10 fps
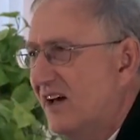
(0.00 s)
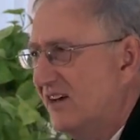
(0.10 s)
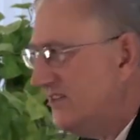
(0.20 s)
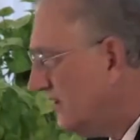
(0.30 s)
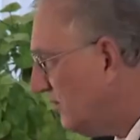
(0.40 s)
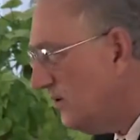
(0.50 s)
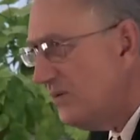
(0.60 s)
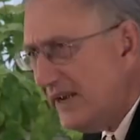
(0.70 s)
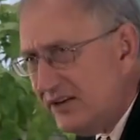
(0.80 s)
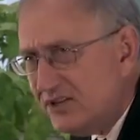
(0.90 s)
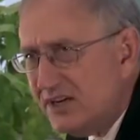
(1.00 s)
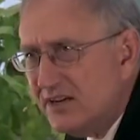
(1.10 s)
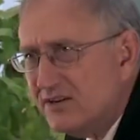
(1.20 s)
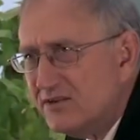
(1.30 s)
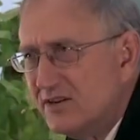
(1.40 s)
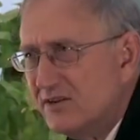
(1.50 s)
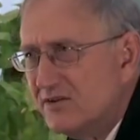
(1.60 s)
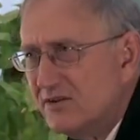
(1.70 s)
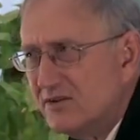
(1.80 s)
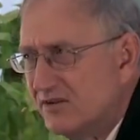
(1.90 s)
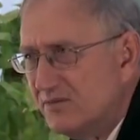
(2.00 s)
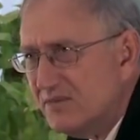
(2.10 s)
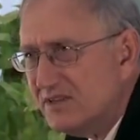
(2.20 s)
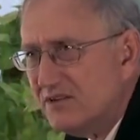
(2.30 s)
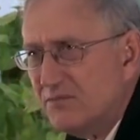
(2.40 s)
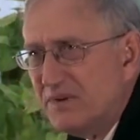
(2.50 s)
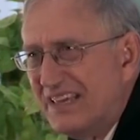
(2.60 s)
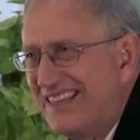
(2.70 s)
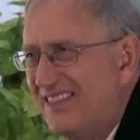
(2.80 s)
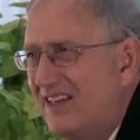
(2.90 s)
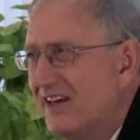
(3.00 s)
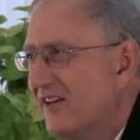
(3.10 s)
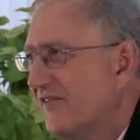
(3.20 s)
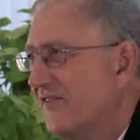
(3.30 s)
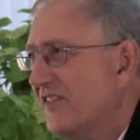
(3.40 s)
I said to her, where is she? She must still be in there.